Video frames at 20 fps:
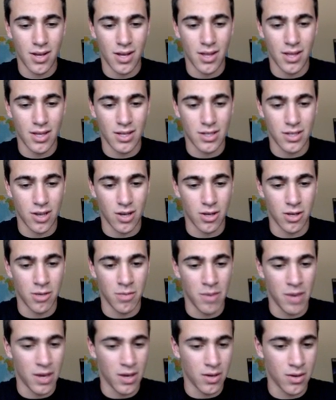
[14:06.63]
I think Soggy
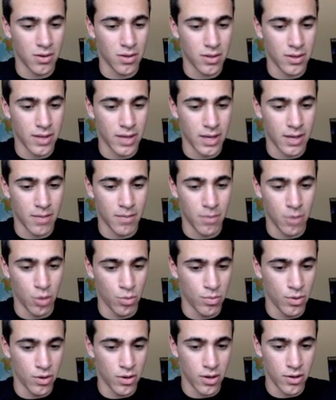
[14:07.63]
Bagel and like
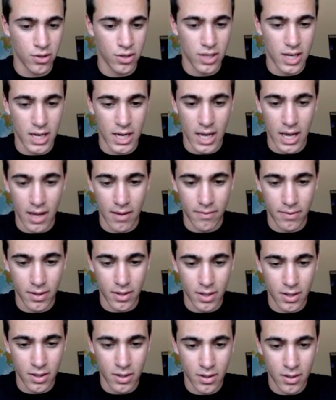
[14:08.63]
Moon are just kind of having
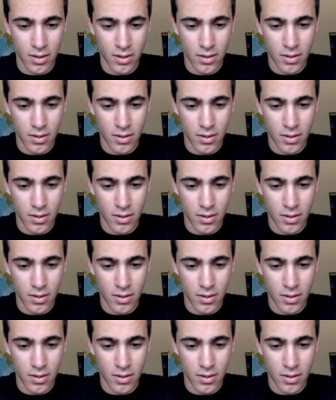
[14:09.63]
a...